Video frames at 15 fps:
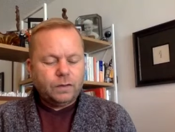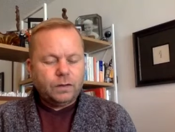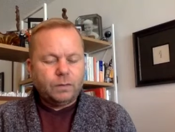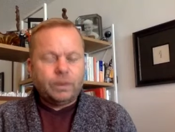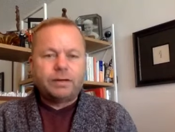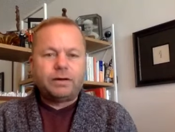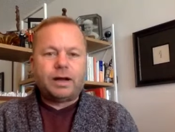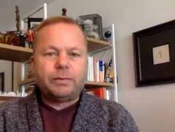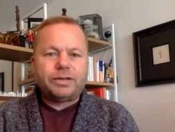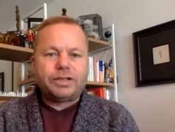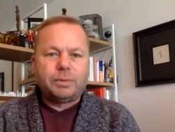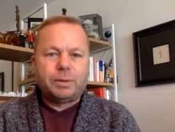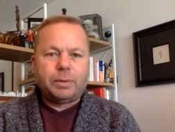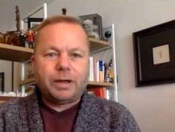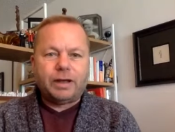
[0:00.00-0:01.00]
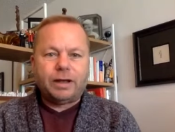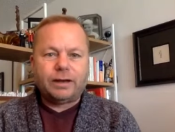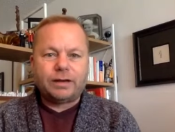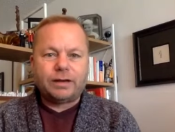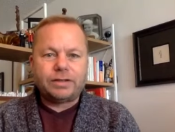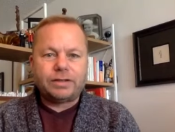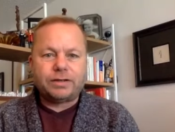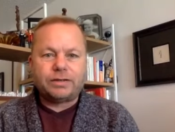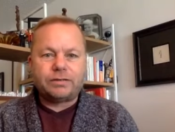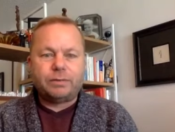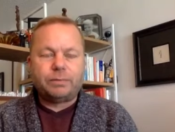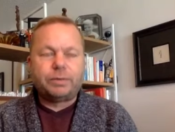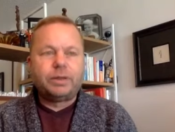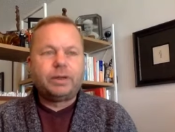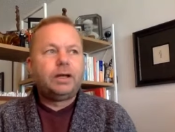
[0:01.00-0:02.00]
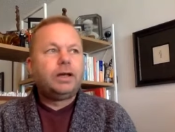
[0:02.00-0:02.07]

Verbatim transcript: whether or not we should be paying attention to Trump.